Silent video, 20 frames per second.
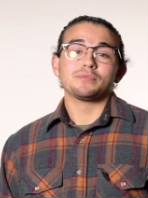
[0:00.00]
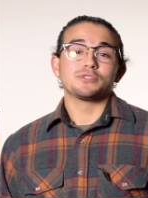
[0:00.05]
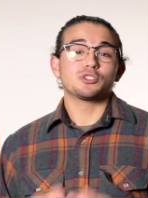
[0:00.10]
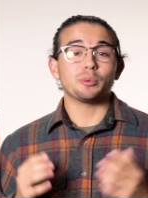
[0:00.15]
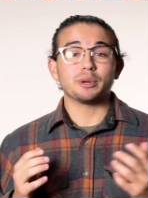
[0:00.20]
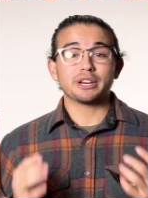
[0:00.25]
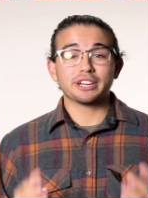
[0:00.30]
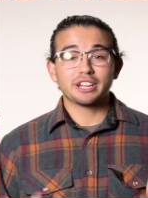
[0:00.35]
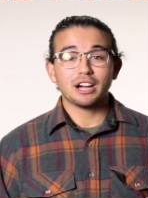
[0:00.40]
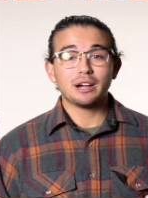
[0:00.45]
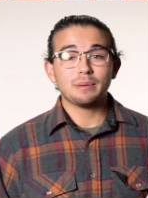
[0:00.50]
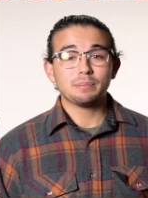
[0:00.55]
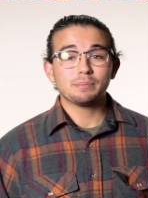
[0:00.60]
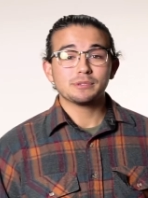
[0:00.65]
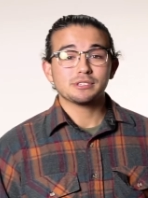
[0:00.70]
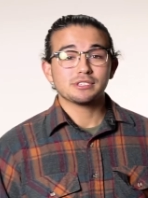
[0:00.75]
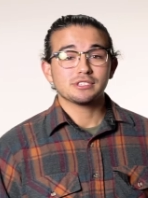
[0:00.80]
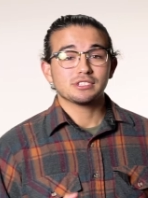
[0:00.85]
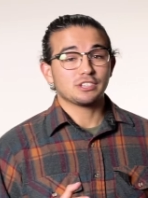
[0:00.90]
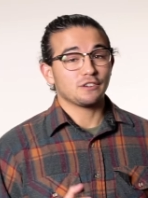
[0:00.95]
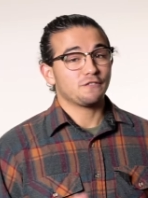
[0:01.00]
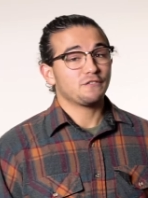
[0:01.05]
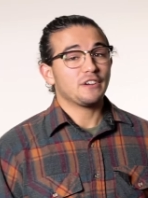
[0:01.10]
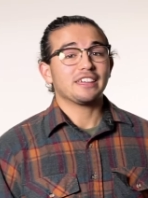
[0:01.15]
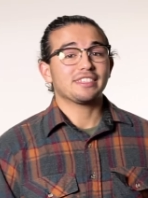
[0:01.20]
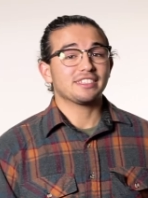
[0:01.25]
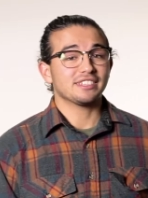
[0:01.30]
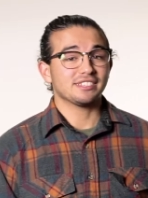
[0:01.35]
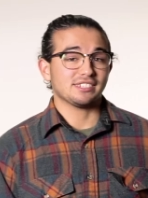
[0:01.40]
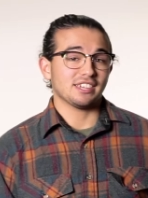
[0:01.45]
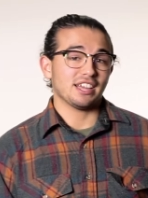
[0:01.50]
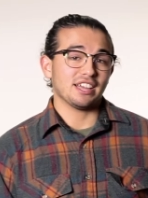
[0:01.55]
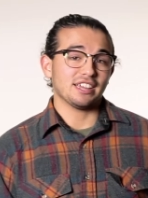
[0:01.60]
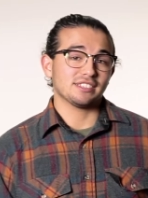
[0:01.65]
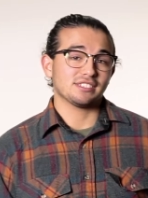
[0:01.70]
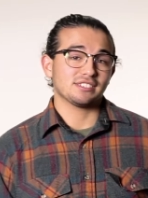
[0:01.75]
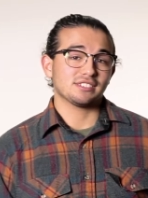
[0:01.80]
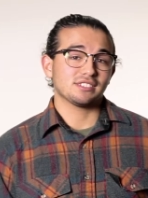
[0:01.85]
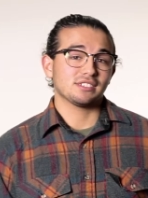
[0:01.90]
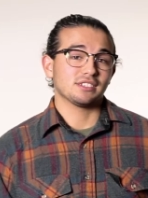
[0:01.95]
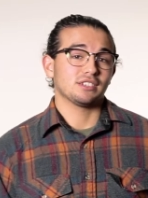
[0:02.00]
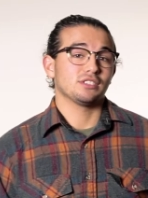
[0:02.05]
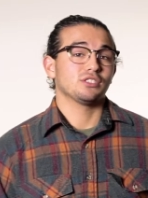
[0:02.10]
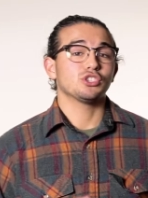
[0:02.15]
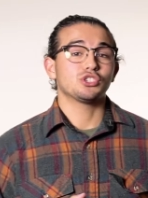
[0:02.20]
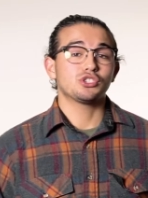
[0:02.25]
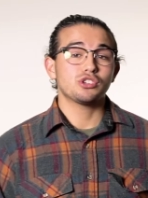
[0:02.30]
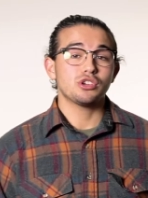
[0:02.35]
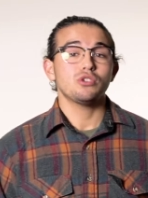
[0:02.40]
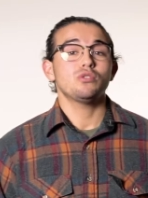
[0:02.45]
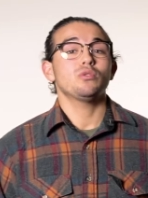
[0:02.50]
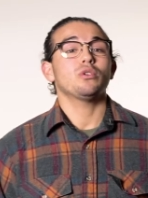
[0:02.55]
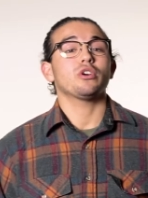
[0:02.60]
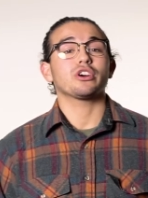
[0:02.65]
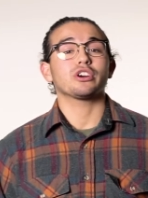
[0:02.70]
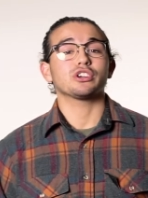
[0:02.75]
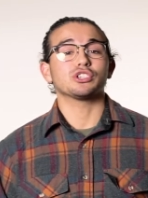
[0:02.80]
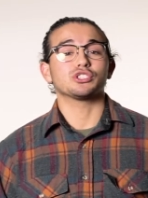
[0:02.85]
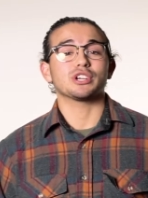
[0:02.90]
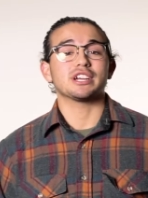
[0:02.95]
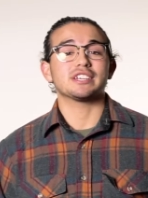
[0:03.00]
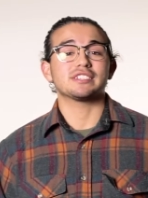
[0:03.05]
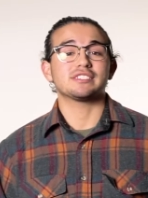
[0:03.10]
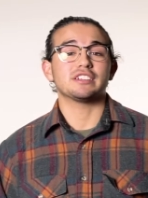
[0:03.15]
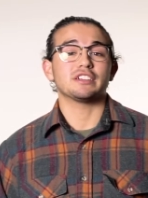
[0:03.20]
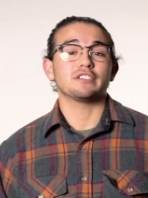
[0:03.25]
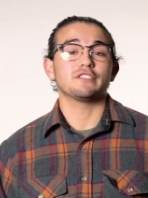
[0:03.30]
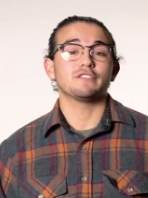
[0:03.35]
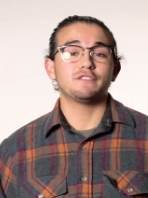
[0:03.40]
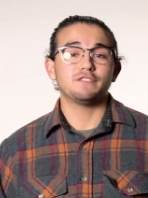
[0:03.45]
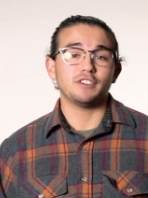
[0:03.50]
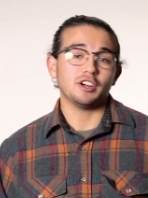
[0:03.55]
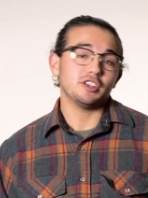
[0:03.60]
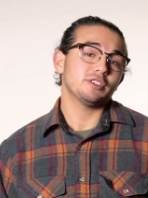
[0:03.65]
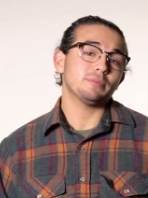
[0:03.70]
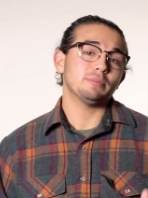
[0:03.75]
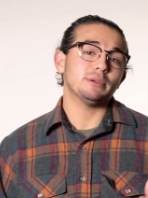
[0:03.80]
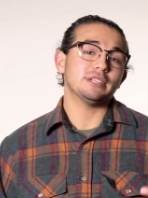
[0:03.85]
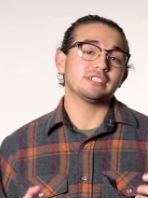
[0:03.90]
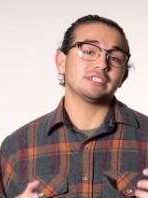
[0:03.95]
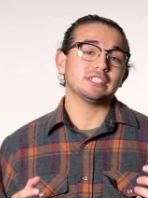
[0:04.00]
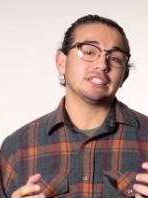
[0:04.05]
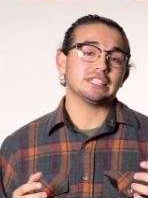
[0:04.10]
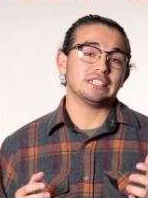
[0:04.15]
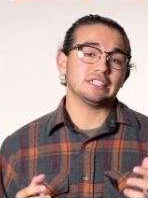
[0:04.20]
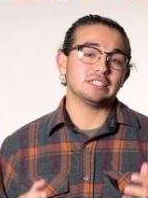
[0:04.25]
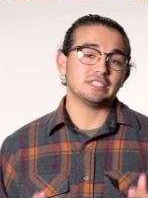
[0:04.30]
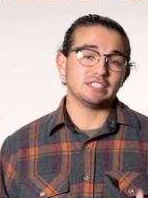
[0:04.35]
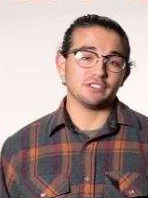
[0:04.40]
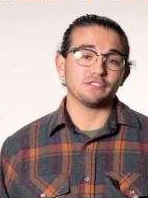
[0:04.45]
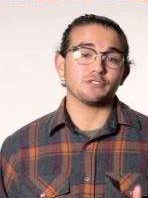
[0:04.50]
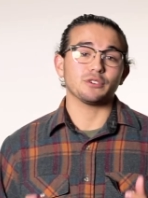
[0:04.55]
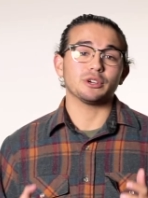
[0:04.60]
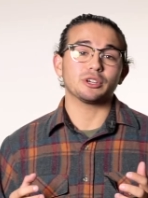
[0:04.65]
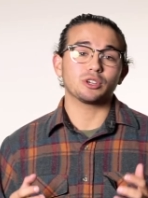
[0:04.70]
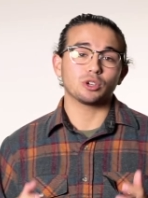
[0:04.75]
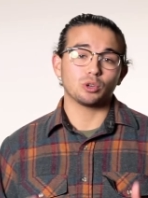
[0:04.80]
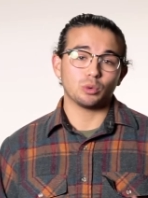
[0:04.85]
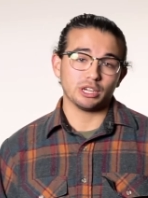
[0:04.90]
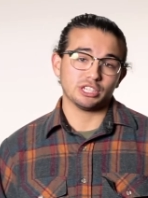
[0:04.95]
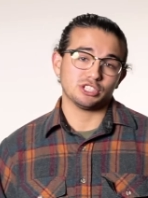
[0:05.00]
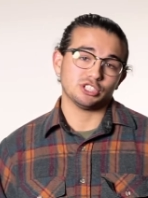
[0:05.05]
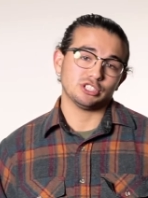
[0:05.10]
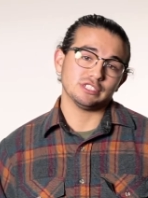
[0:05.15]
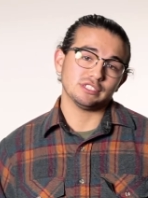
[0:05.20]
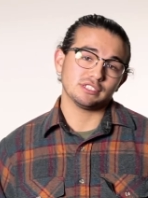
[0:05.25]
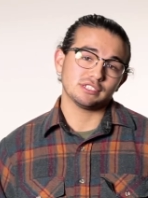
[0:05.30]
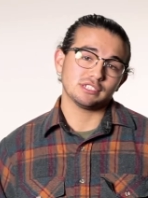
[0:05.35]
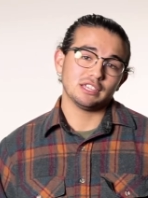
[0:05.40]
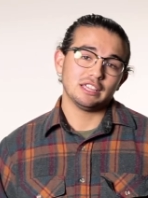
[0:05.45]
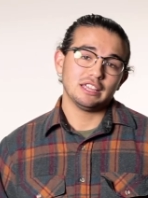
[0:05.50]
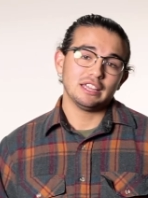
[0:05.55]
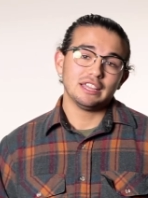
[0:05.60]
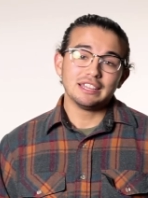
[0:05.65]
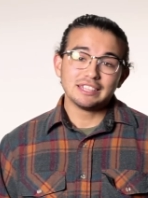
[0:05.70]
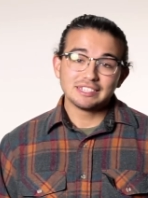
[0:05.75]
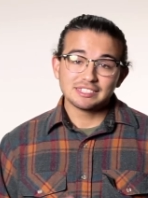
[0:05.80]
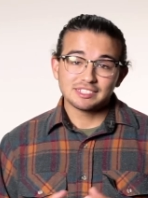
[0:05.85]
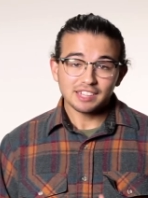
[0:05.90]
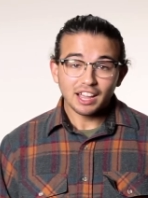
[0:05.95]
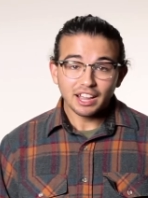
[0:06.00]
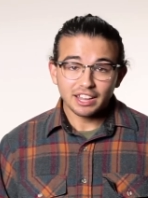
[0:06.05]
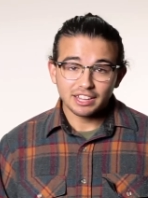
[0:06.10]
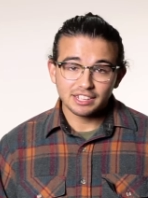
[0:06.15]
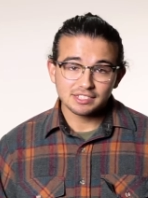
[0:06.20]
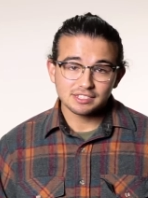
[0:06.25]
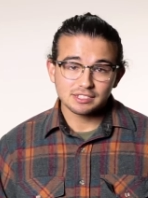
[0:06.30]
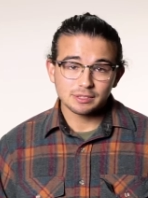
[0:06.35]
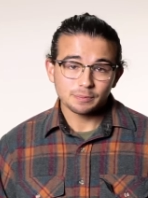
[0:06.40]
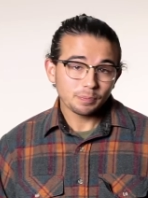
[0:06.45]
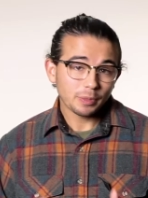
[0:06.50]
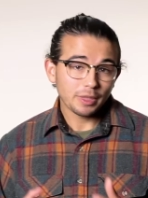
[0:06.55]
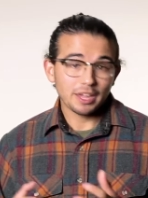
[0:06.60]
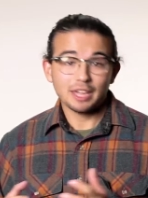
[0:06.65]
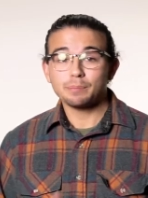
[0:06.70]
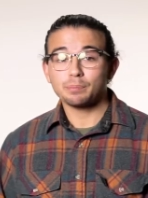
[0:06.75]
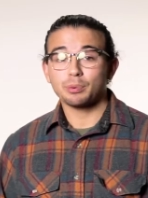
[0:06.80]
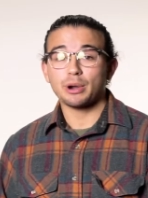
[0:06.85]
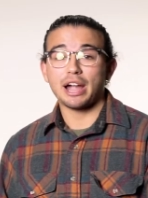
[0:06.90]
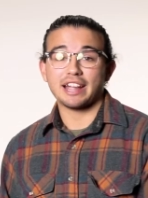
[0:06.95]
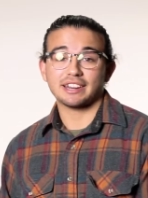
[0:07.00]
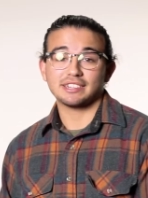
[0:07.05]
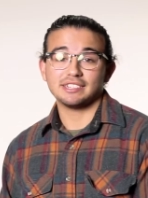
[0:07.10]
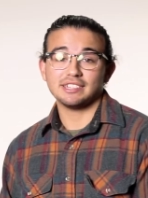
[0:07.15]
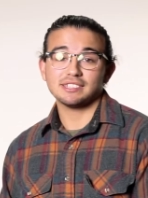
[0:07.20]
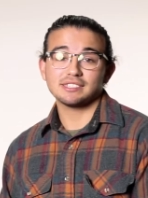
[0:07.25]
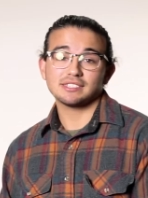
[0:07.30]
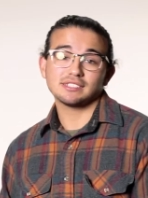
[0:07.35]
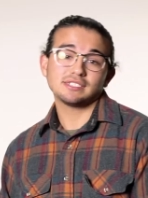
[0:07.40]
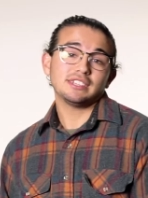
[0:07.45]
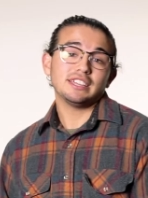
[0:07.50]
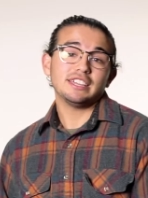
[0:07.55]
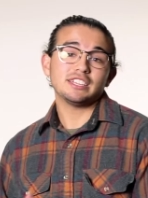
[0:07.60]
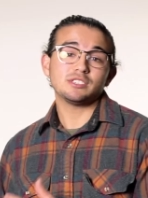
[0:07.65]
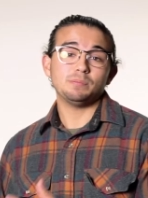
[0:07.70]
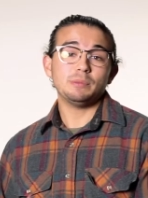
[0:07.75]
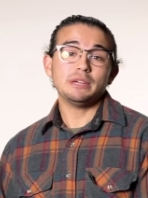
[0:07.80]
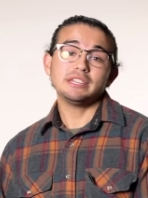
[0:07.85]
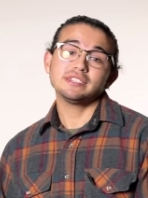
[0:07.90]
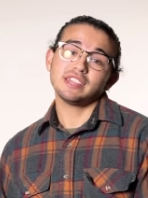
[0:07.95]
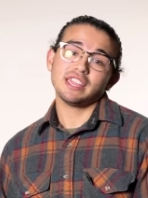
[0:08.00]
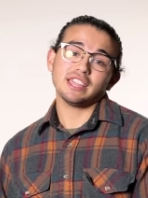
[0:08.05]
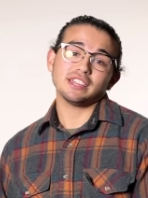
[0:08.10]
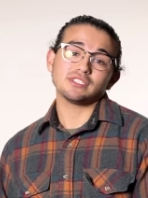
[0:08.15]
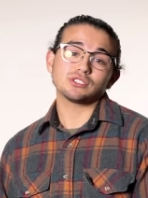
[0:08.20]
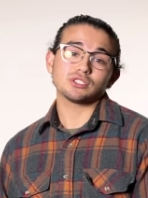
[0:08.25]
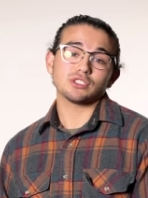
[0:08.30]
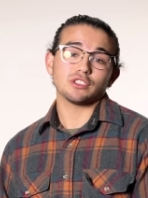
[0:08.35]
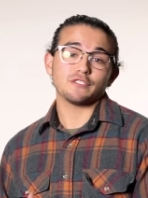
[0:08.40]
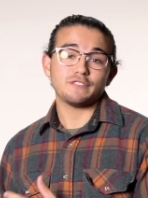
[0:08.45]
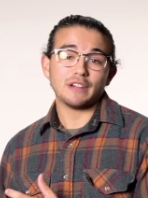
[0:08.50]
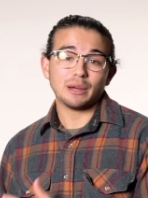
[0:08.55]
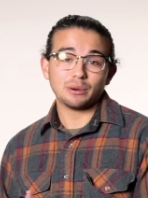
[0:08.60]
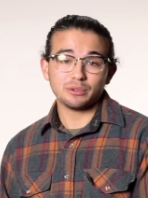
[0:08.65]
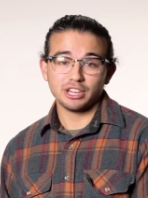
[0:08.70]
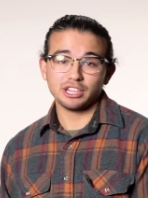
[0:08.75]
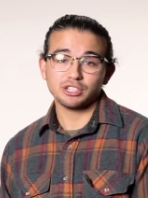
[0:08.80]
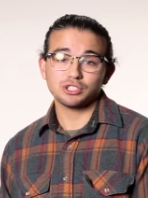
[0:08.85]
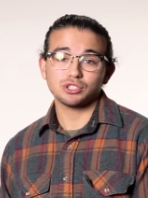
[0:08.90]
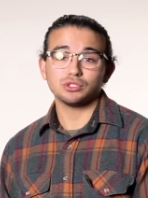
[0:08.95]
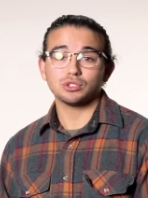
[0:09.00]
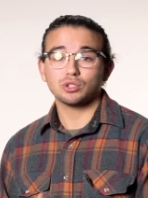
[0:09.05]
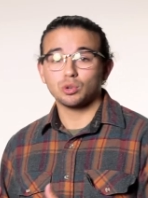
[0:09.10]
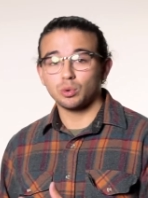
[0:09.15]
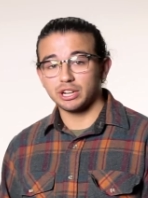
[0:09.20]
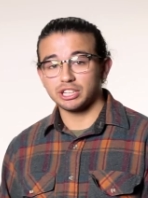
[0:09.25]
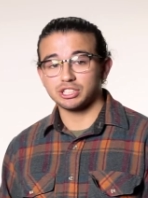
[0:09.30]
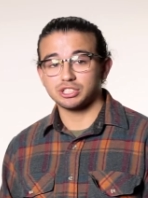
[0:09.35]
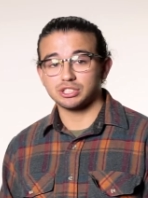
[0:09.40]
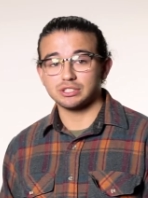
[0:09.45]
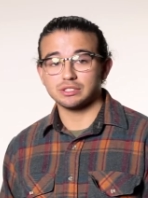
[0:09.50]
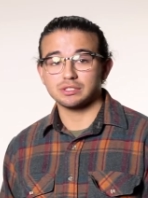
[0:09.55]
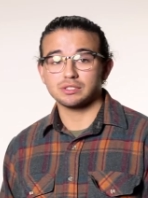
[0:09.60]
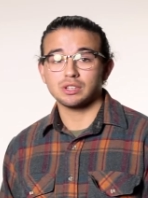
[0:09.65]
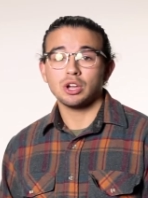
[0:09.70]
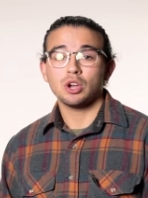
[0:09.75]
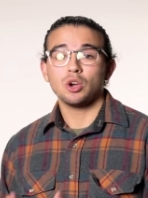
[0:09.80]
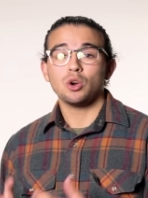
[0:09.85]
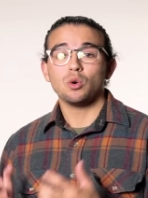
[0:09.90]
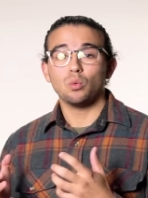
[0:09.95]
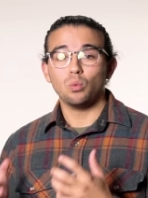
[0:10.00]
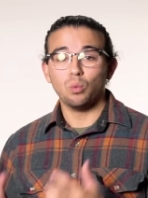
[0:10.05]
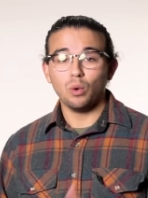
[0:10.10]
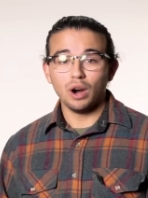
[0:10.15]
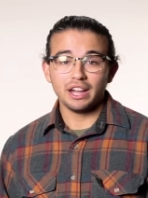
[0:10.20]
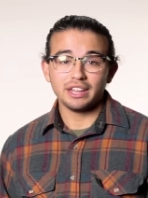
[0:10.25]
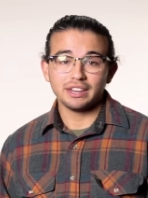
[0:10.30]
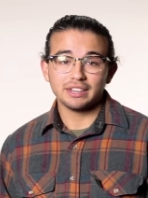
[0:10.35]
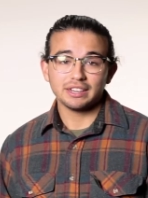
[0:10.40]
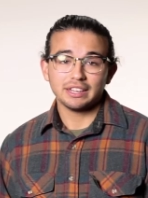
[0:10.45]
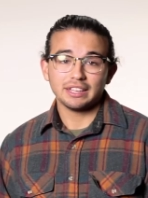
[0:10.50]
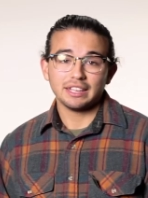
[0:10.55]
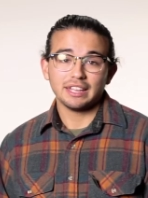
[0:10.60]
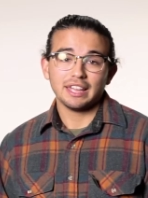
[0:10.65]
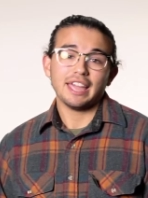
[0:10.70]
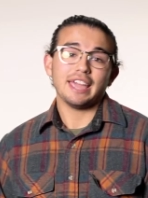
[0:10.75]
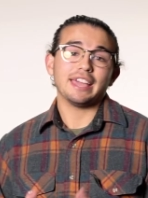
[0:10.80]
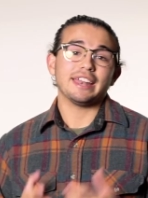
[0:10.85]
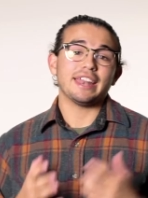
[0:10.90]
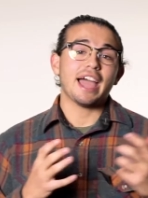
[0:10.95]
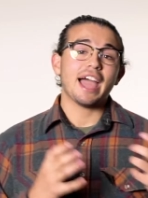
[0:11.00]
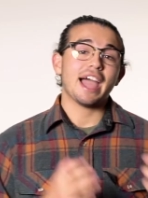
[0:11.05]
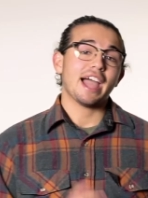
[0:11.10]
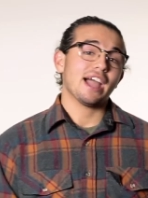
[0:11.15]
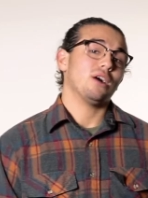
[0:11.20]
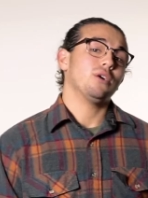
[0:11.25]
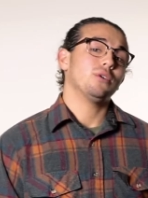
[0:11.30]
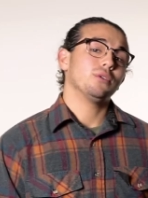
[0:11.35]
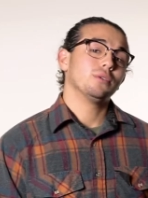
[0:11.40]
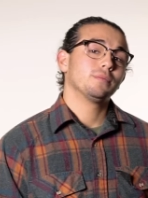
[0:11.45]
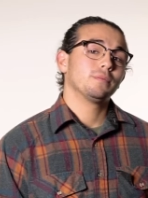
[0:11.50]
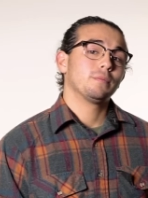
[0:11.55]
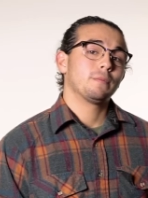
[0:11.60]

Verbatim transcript: So when it comes to faith and science, the two are addressing fundamentally different questions. Science, in practice, is meant to answer the foundational questions what and how.